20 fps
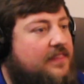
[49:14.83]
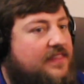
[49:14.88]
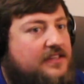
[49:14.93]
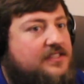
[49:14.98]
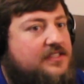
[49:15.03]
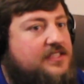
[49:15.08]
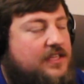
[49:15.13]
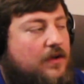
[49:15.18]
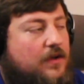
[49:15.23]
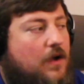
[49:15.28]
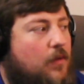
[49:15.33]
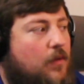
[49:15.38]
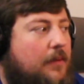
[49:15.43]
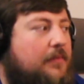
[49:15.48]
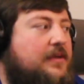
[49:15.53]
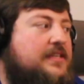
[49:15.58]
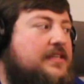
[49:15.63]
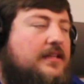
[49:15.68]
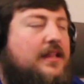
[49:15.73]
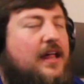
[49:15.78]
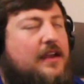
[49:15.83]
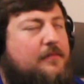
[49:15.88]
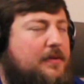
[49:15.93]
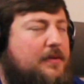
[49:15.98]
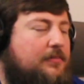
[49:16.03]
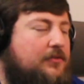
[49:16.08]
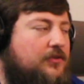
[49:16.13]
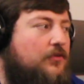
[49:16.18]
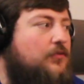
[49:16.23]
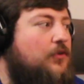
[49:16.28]
There's the co-op, because a lot of
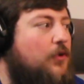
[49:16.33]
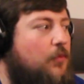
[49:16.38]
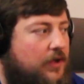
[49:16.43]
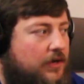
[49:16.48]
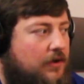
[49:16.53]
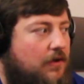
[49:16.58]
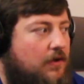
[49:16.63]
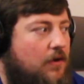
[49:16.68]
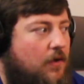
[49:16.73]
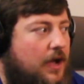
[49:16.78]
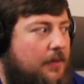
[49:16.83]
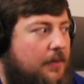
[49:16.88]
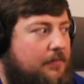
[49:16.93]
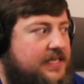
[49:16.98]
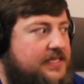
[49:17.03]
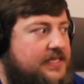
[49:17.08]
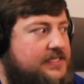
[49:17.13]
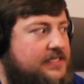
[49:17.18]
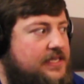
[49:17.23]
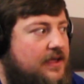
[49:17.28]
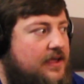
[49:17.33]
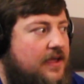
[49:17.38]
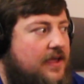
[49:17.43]
people don't know what a co-op is.